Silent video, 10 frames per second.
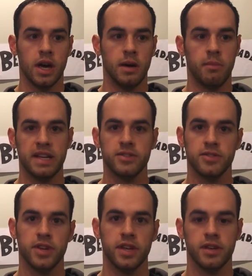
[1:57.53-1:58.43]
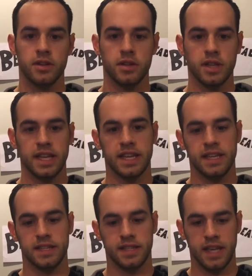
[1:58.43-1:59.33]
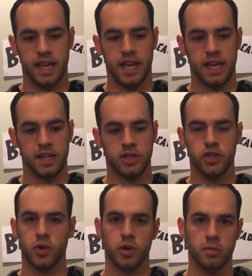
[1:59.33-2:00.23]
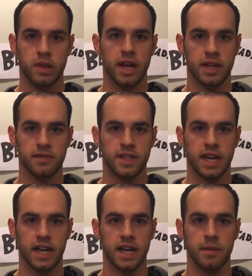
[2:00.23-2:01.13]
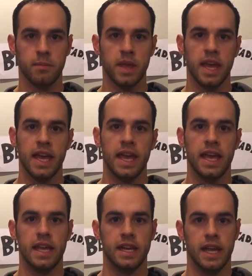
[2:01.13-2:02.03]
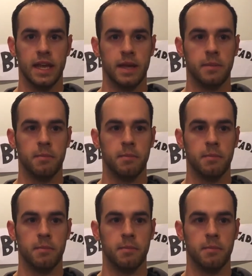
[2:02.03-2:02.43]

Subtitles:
A mesocycle is a shorter block of time, and a